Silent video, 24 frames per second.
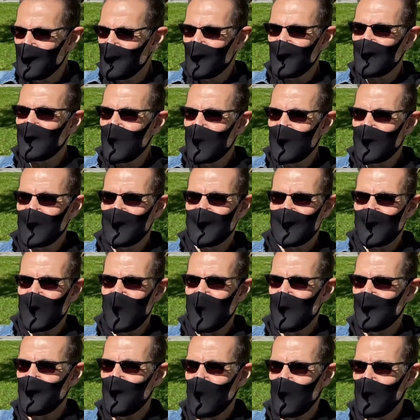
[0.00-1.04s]
I just think it's
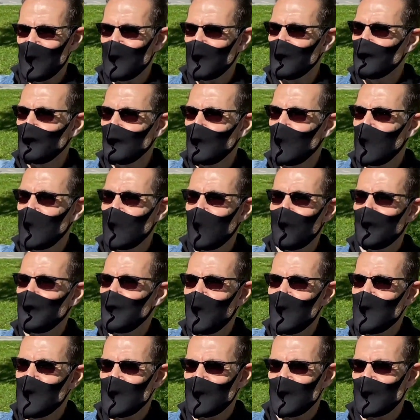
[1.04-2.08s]
sad that it, we come to